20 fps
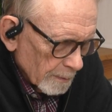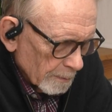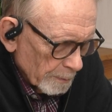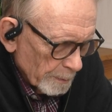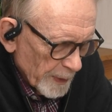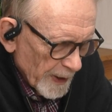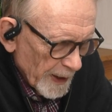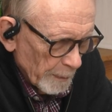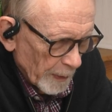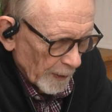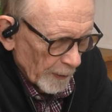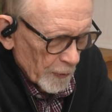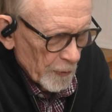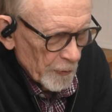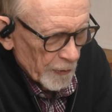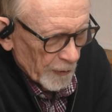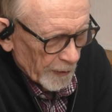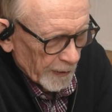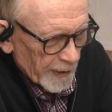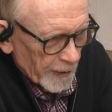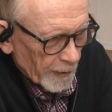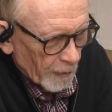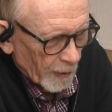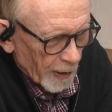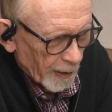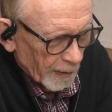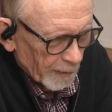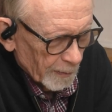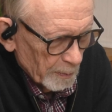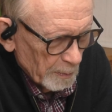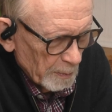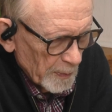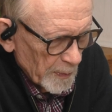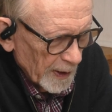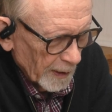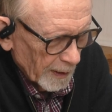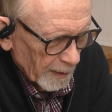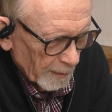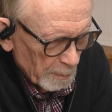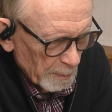people usually called
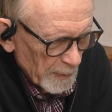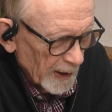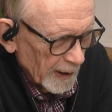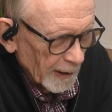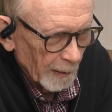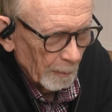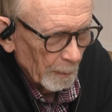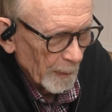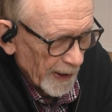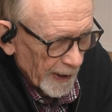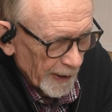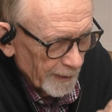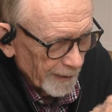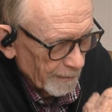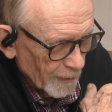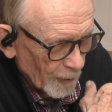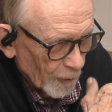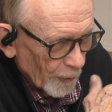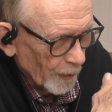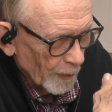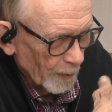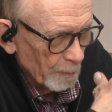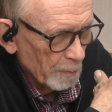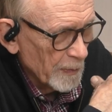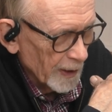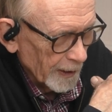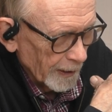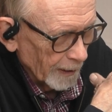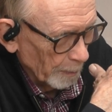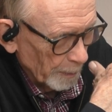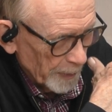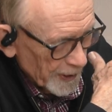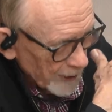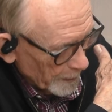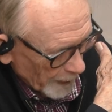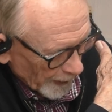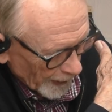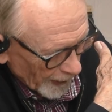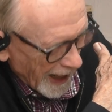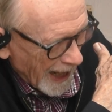middlemen or middle
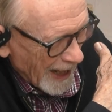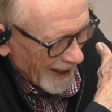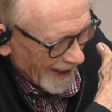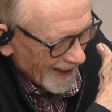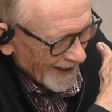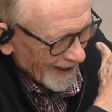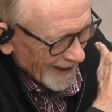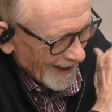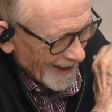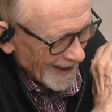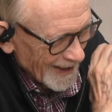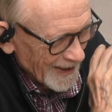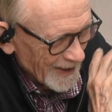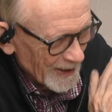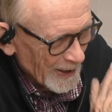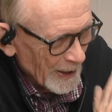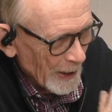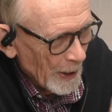people, yes,